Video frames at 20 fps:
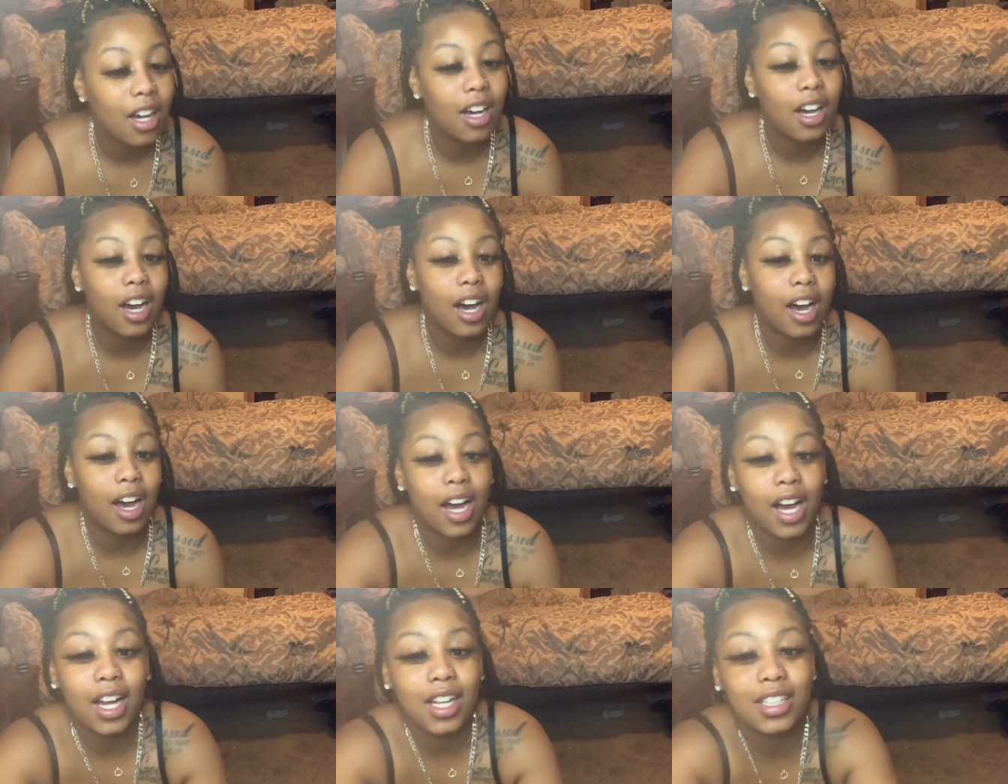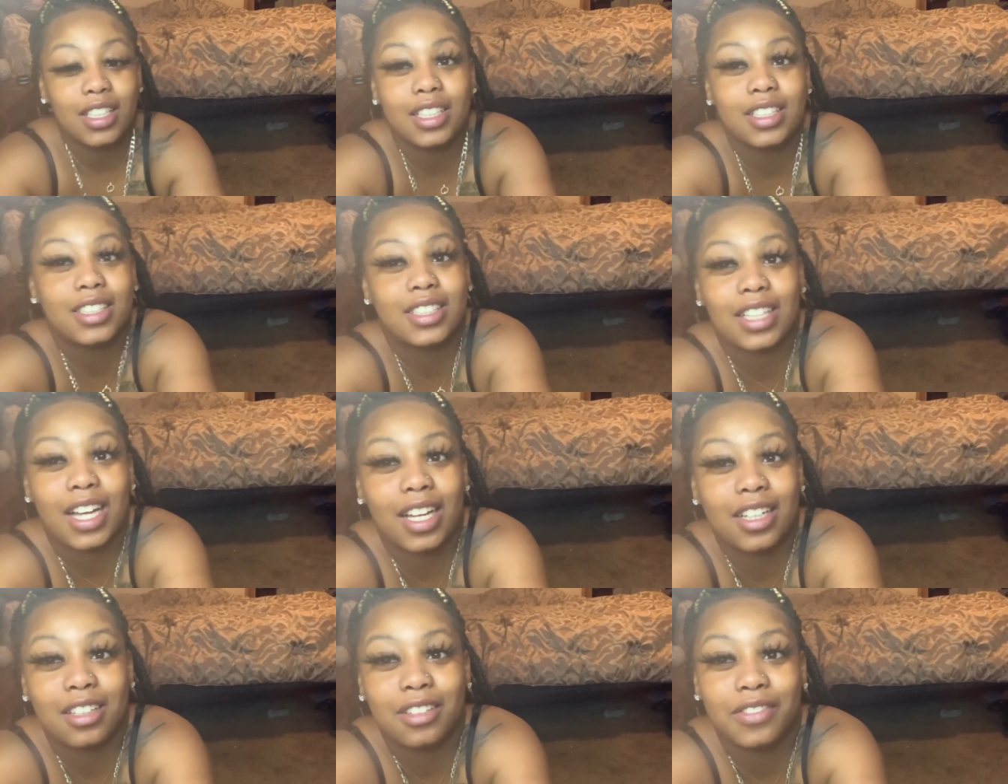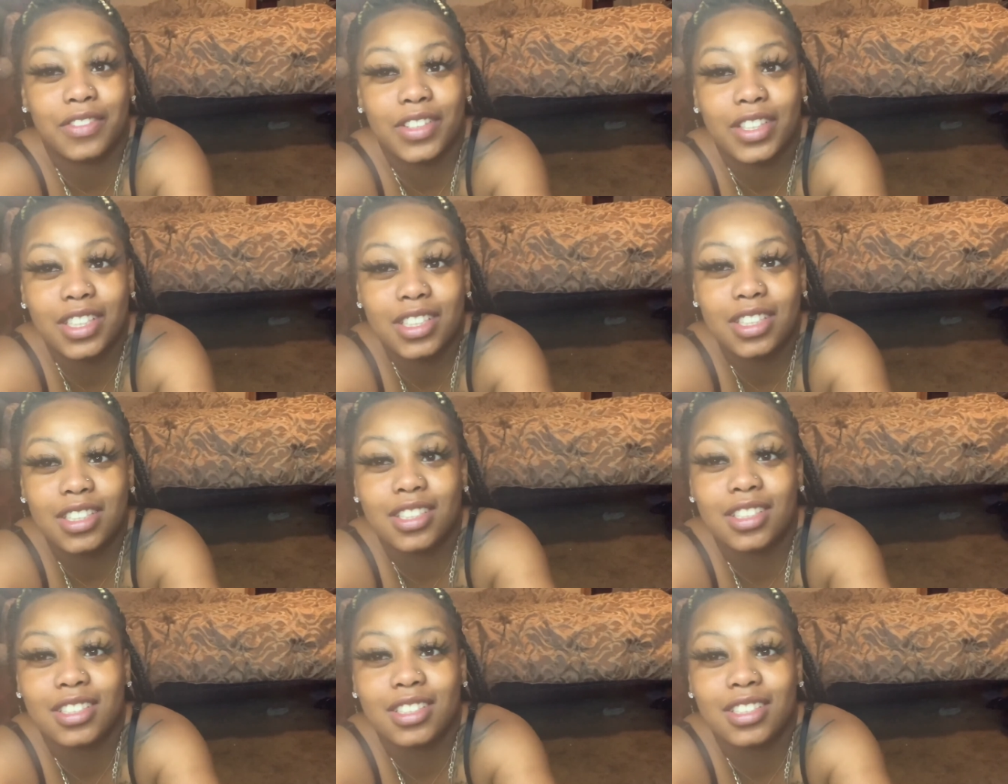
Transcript: I didn't sign up for this.